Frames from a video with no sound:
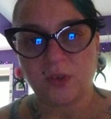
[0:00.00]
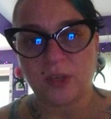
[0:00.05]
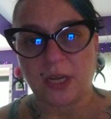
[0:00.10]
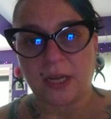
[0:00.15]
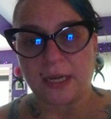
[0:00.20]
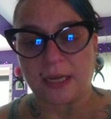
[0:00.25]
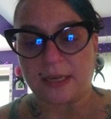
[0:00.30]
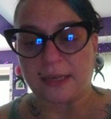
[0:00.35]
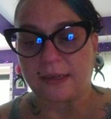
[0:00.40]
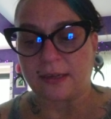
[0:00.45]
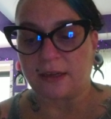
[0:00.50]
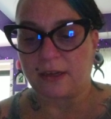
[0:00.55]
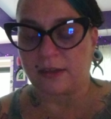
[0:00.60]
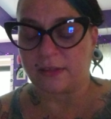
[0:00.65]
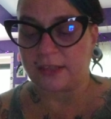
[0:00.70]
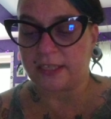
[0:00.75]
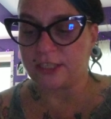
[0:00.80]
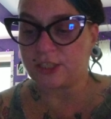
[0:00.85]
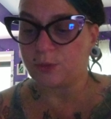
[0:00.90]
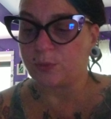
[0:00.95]

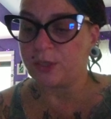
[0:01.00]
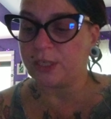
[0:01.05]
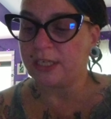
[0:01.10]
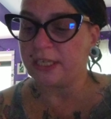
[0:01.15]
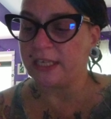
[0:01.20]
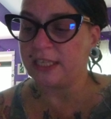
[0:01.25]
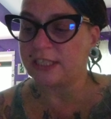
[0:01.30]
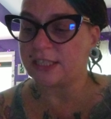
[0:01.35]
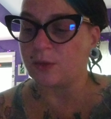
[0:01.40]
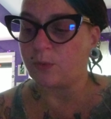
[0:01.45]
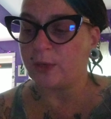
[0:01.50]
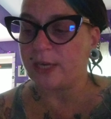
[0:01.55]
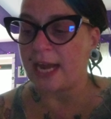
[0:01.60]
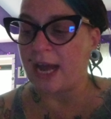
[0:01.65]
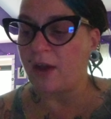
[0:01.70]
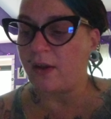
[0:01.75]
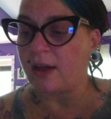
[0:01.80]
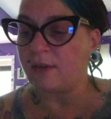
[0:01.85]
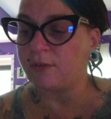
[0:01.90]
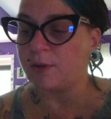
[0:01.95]
on this one, is that we
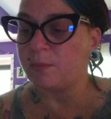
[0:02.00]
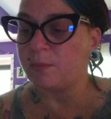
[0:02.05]
now have a